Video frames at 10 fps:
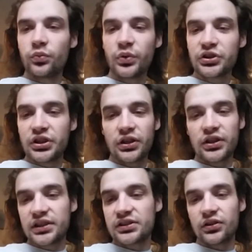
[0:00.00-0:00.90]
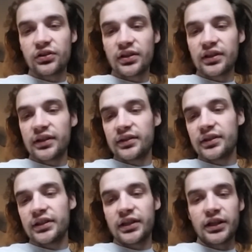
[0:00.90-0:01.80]
Wish you guys all
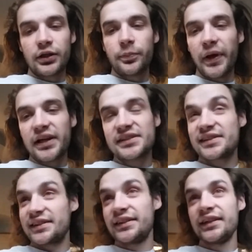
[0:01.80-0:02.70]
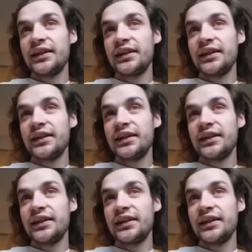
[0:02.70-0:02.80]
the best.